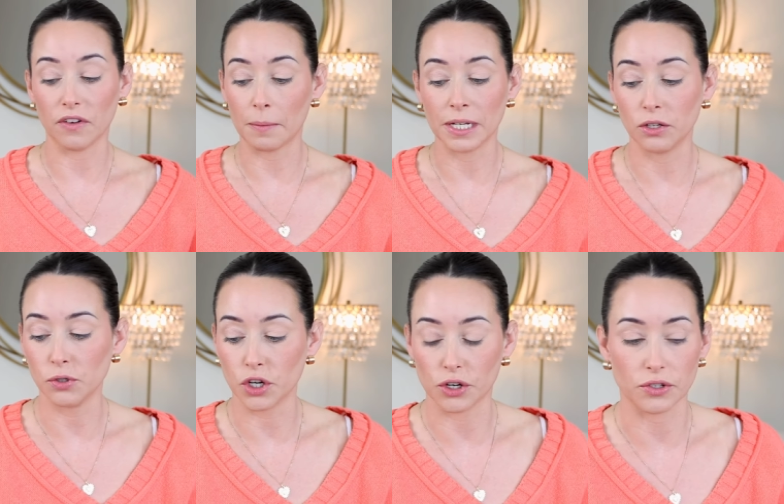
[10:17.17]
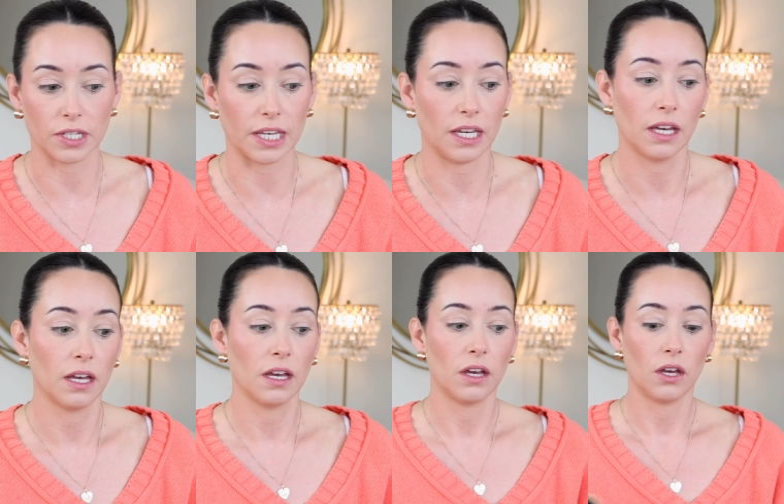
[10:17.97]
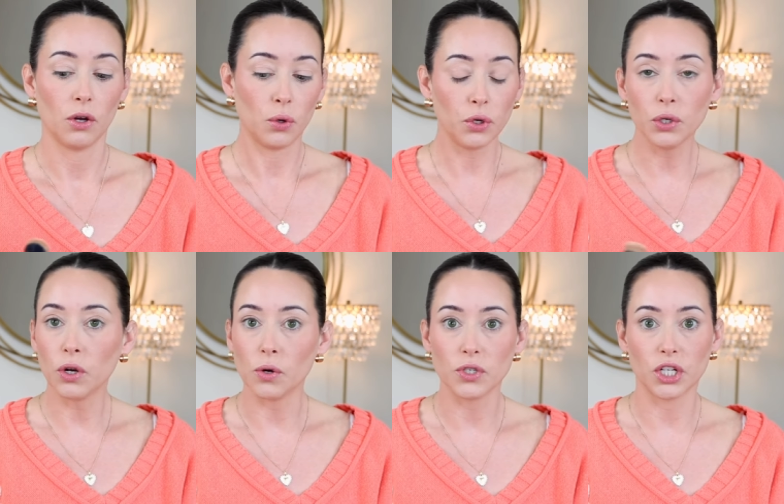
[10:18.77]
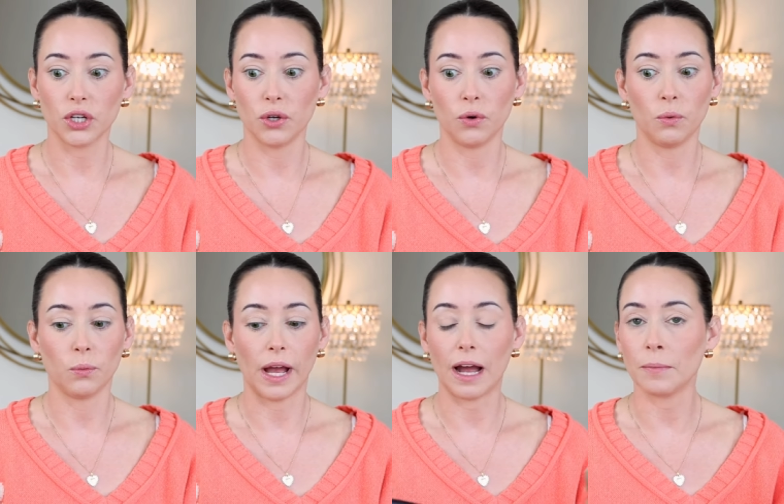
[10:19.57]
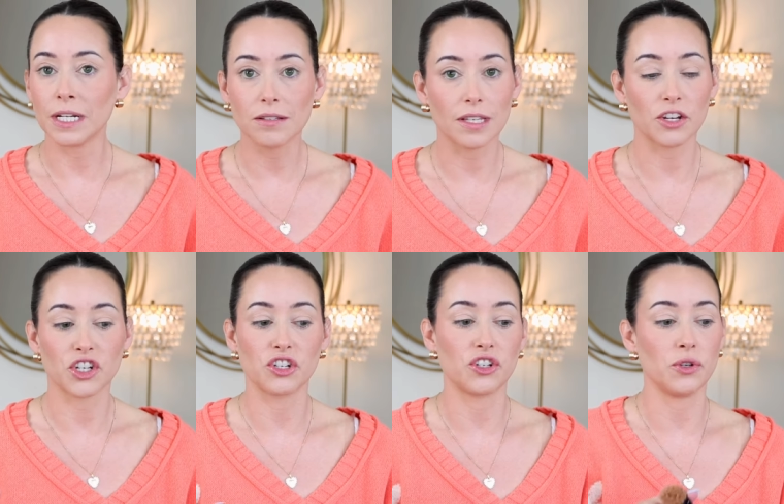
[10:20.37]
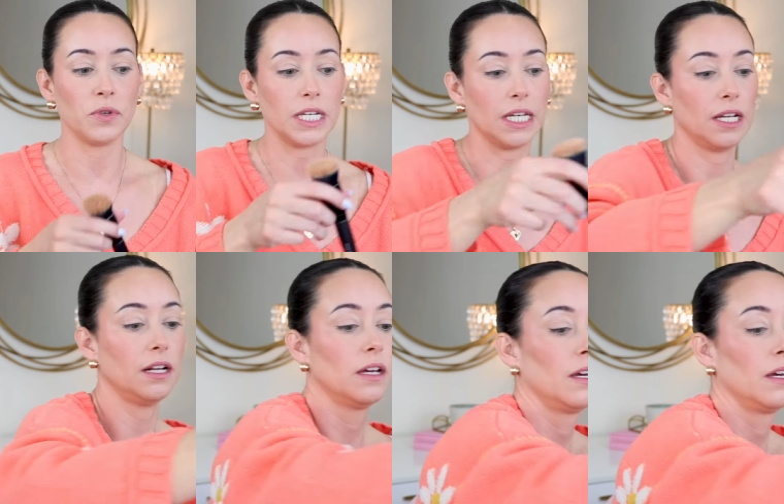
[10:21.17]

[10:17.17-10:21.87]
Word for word: I'm in New Jersey, who you go to, how many sessions you need.